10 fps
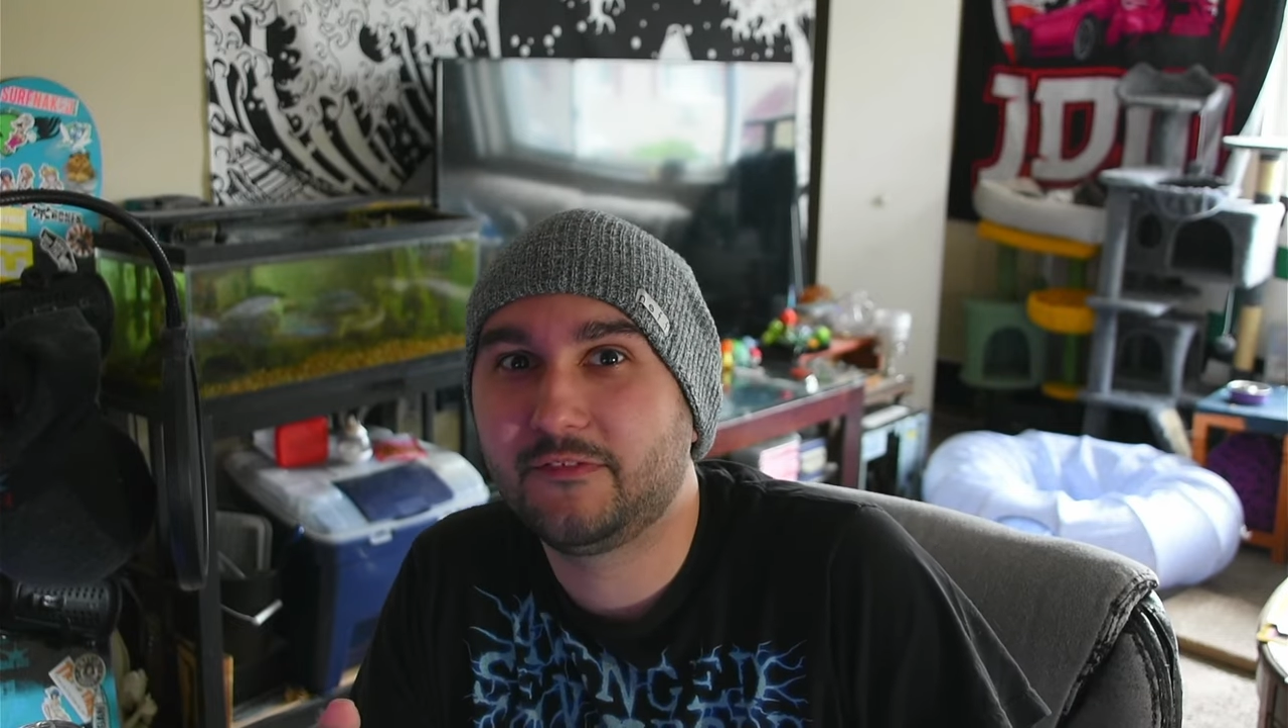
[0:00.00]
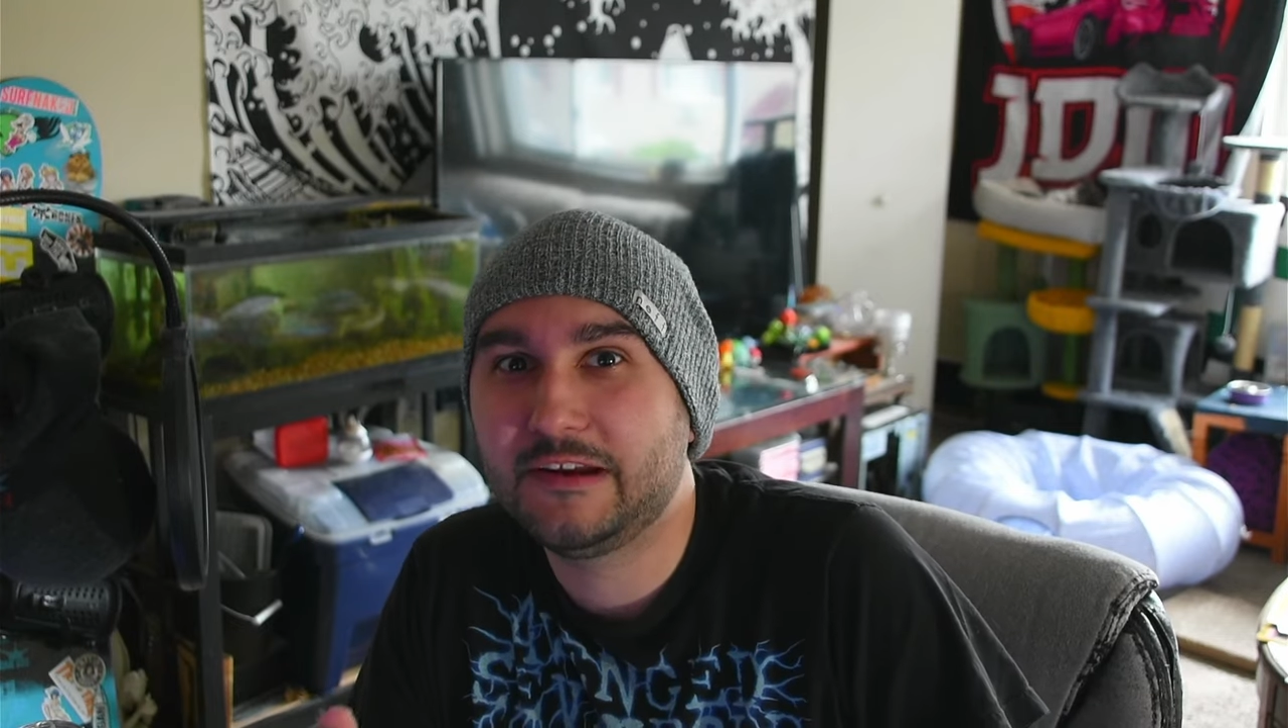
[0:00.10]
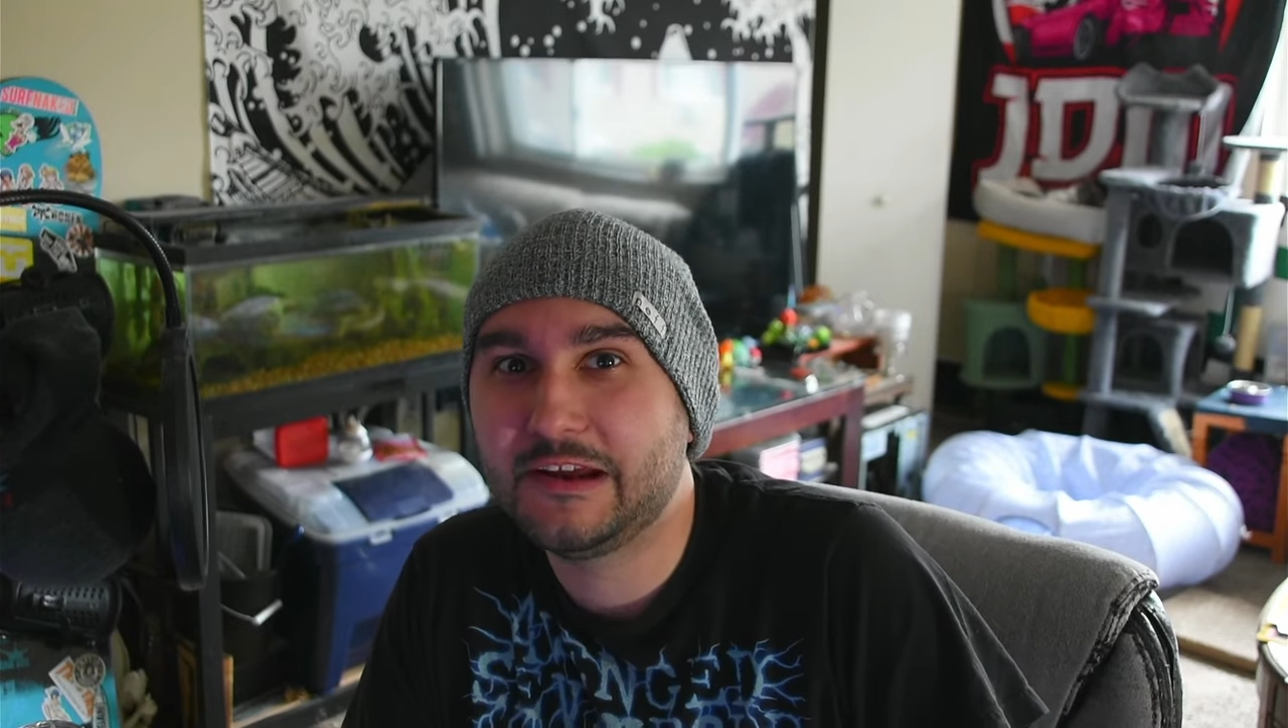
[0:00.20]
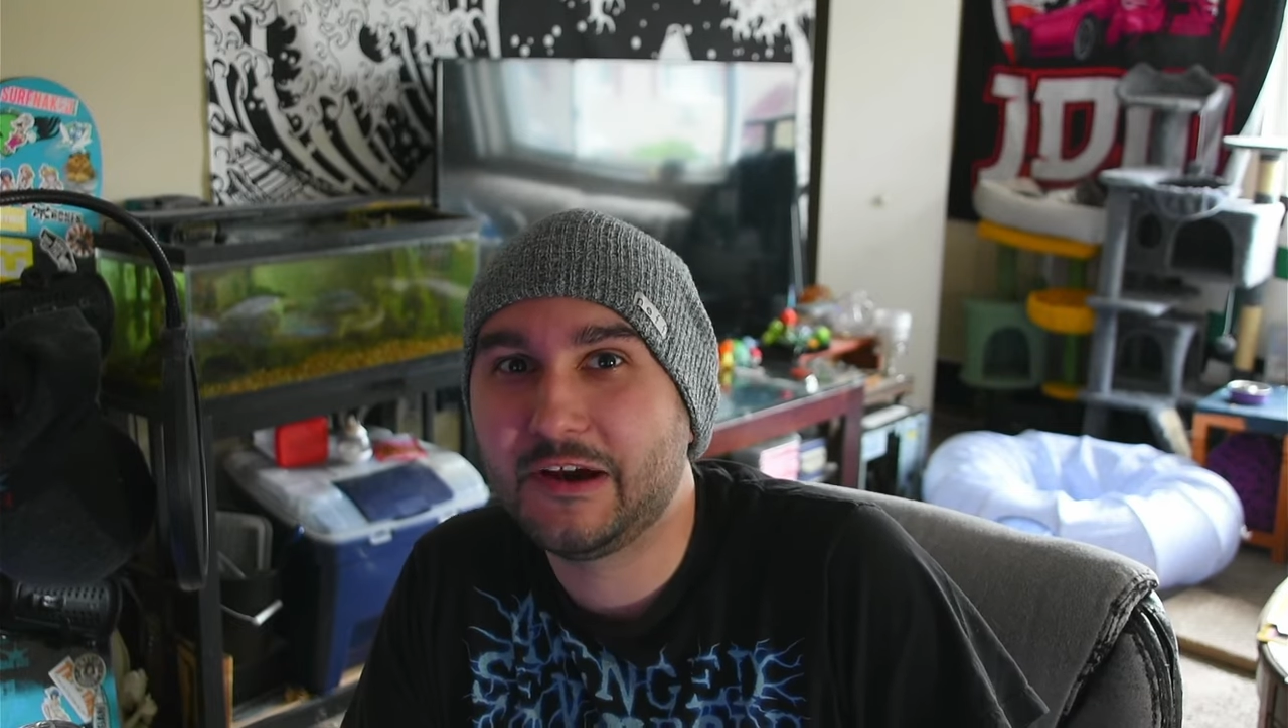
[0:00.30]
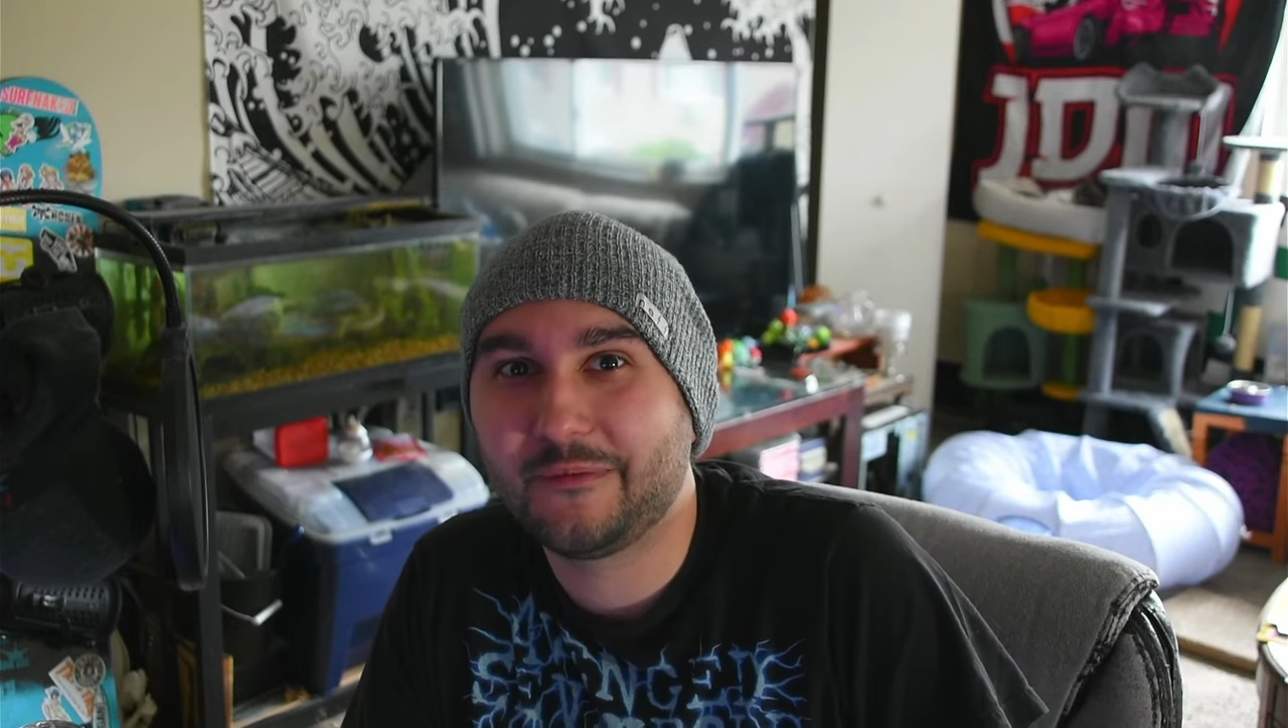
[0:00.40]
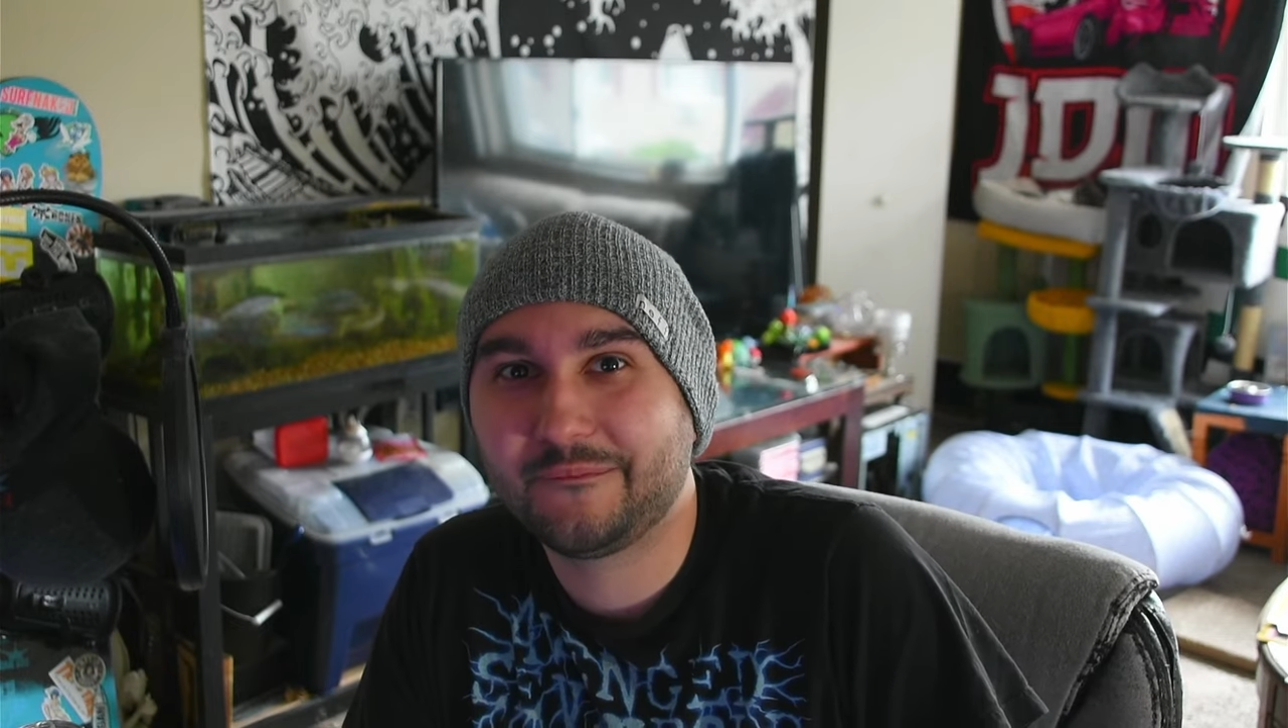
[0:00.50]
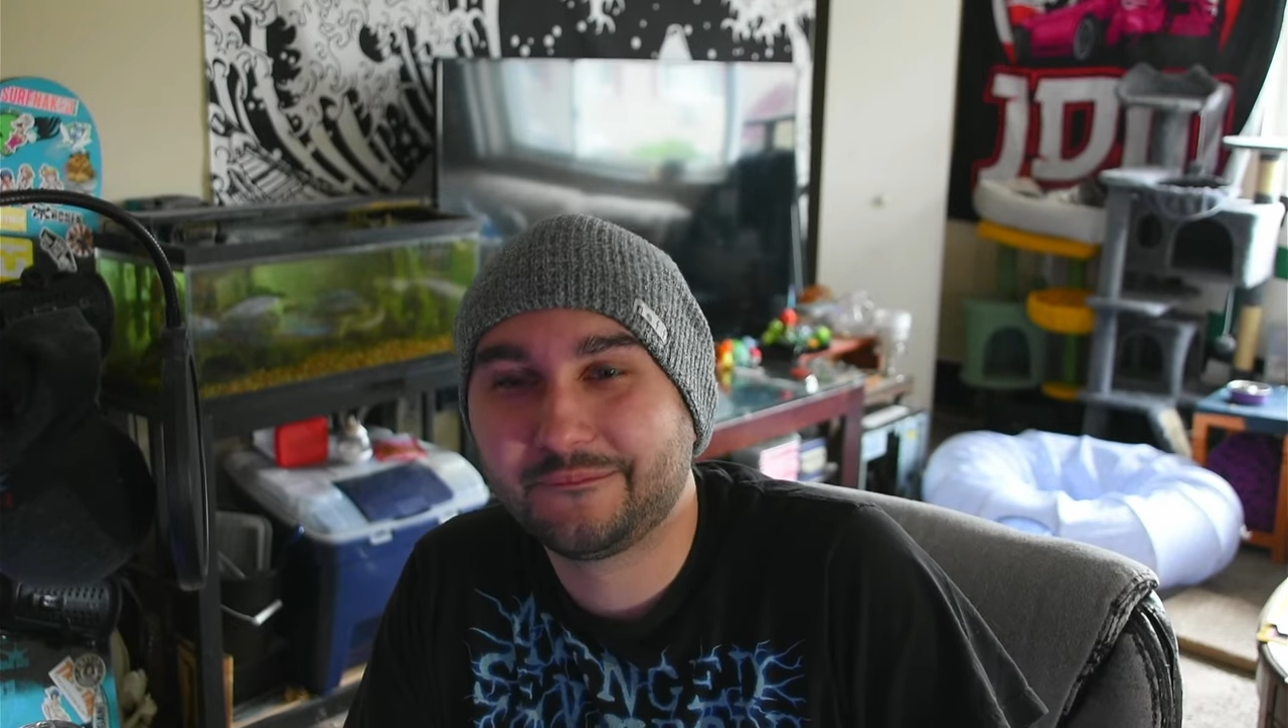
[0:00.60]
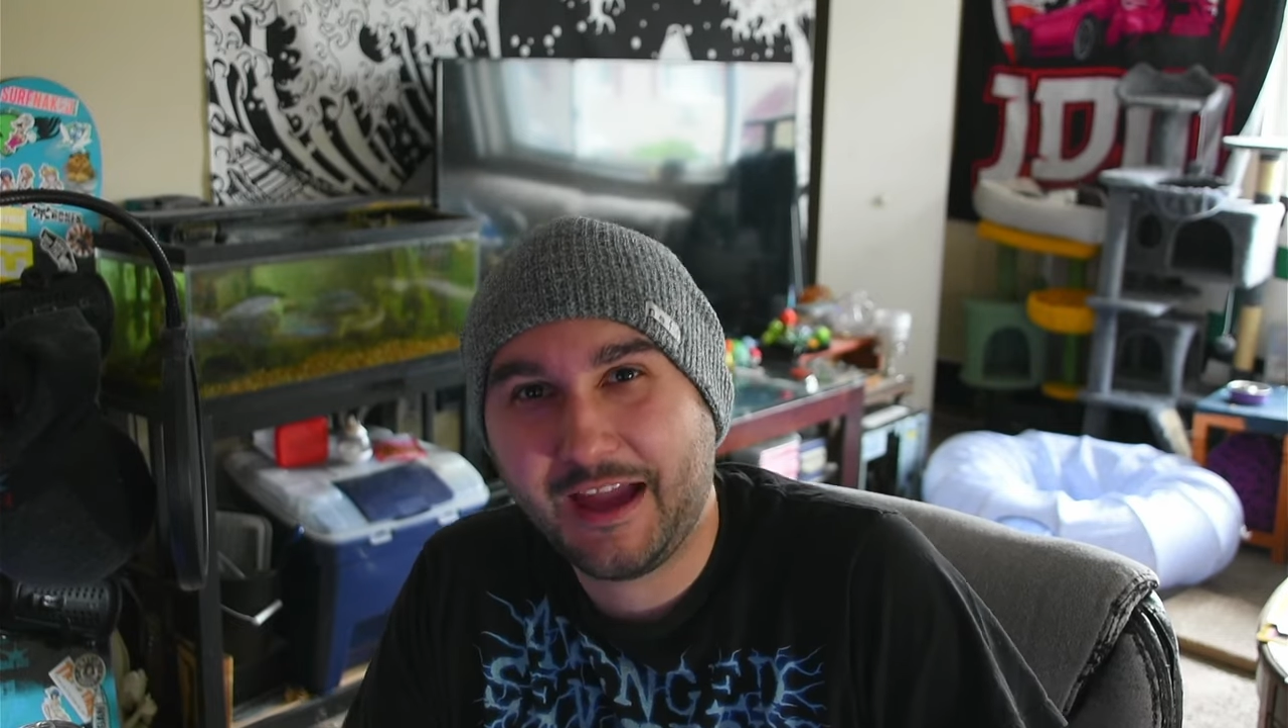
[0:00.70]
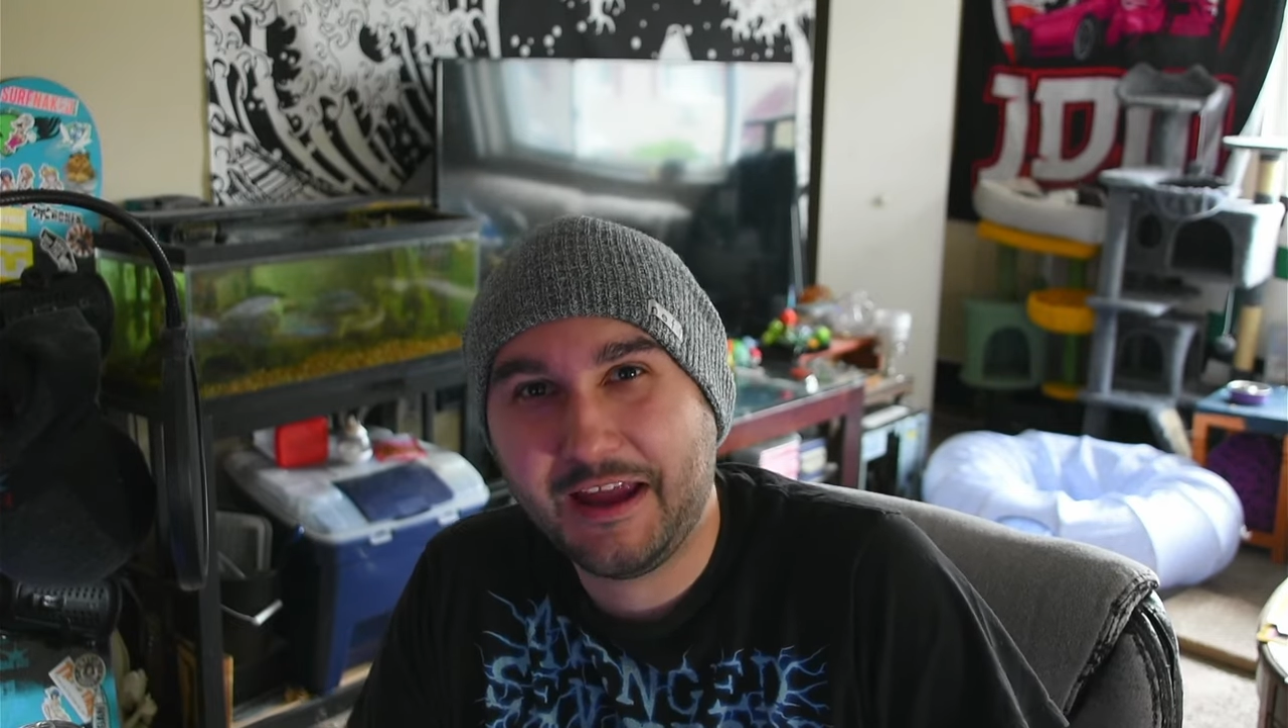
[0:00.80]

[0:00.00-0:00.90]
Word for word: video,